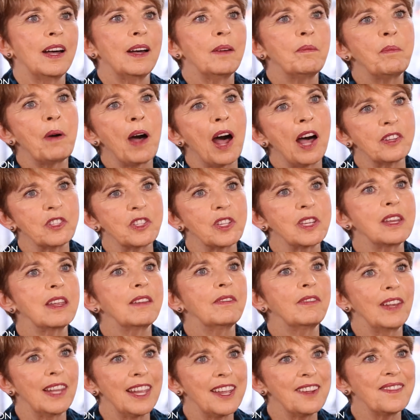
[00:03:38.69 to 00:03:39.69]
positive
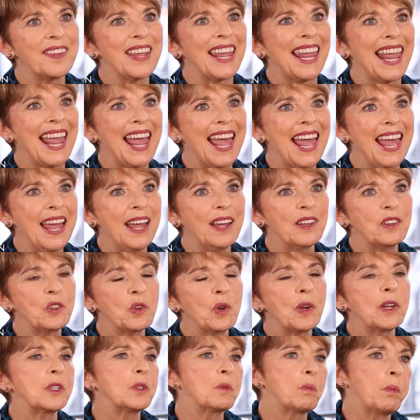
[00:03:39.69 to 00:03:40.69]
living to
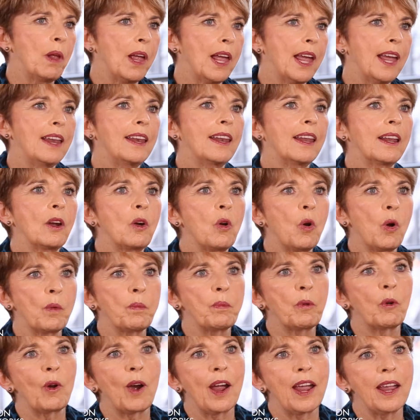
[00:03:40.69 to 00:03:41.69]
explain and
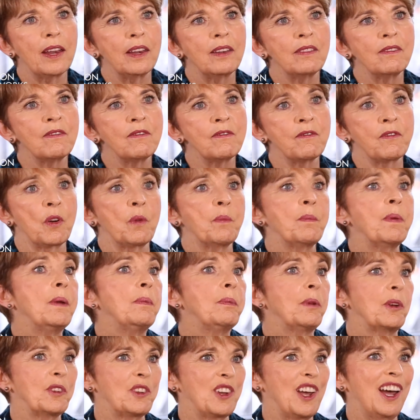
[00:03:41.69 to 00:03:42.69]
incorporate for
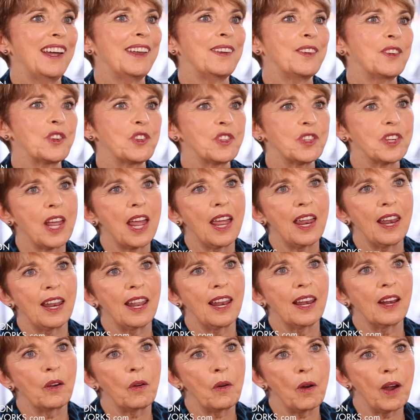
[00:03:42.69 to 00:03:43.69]
people to understand in
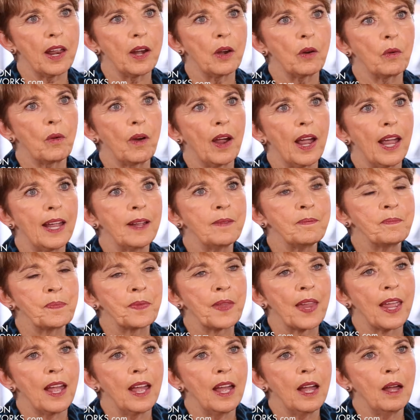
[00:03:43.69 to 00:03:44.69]
a greater way.
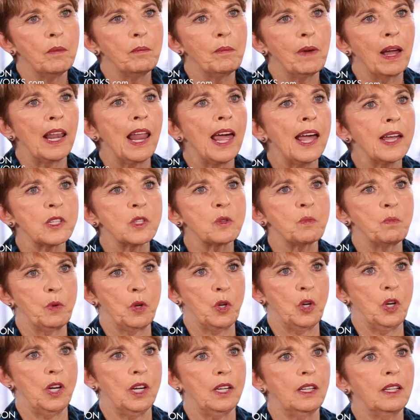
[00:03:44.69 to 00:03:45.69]
My last
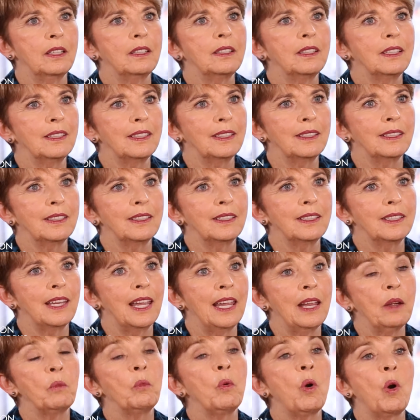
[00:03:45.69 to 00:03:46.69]
book,
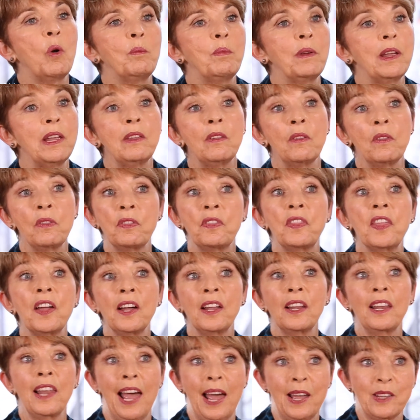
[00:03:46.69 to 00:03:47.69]
it won't be the
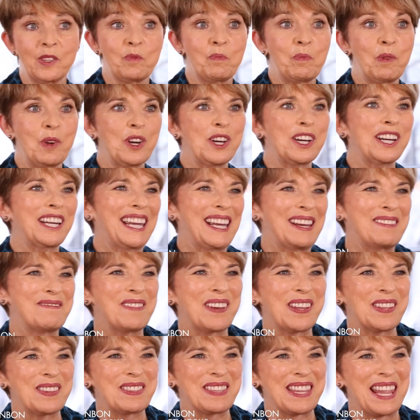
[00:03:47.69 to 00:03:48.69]
last book,
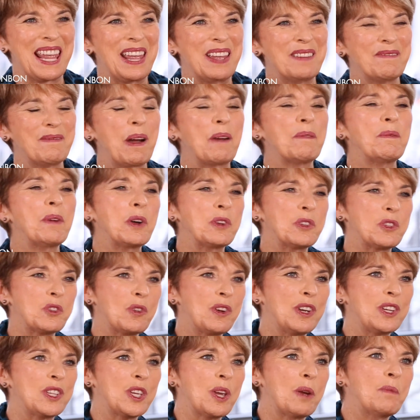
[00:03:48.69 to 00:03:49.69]
but my most
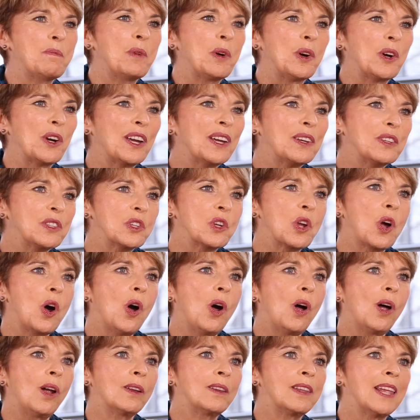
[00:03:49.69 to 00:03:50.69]
recent book is
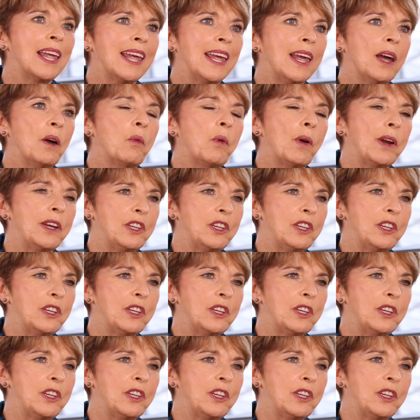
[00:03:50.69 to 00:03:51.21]
called When